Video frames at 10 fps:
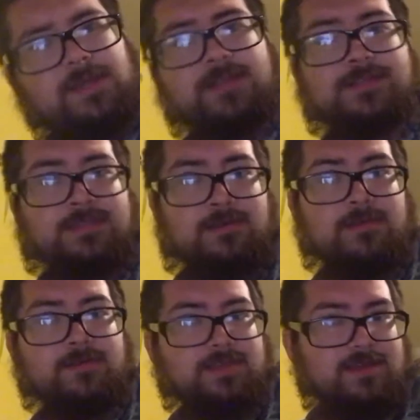I just don't
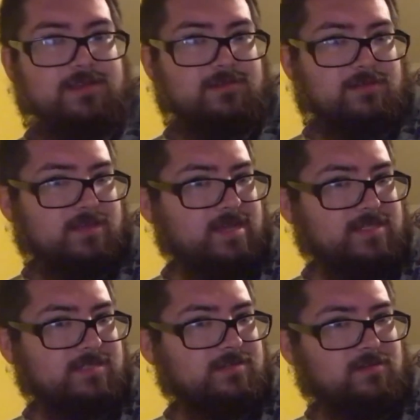know what the yellow
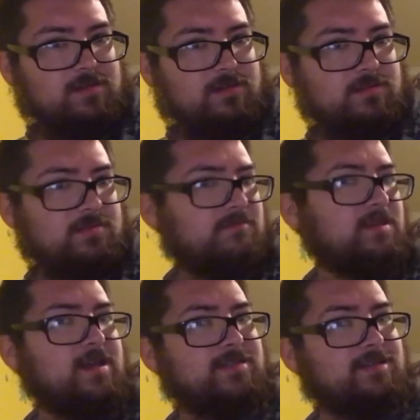classes are called.
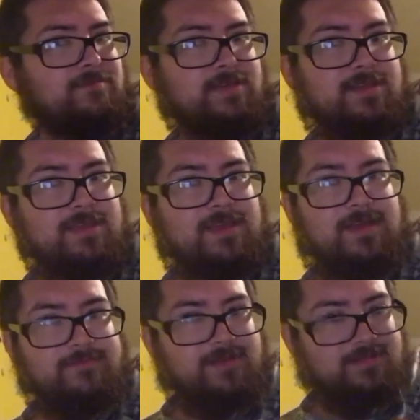Yeah, tell me in the
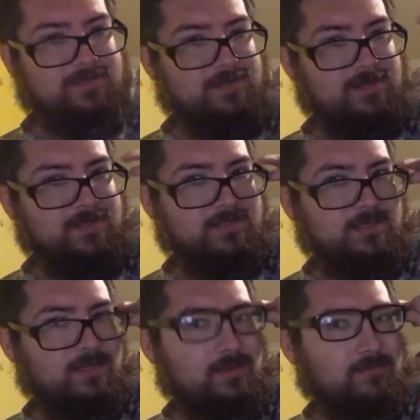comments,
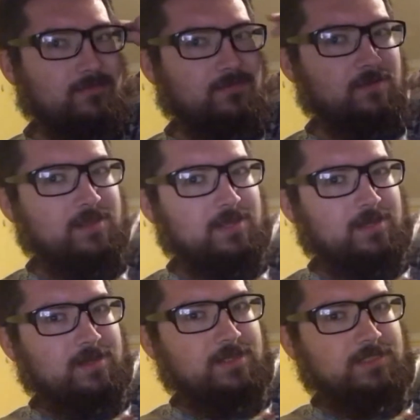honestly, if you find that
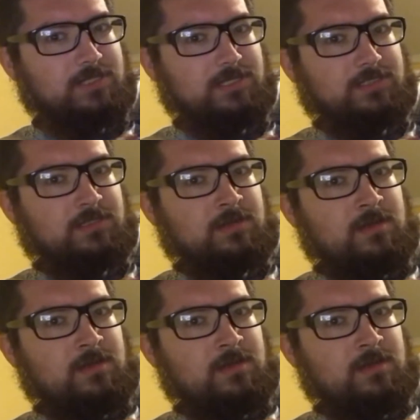kind of chest.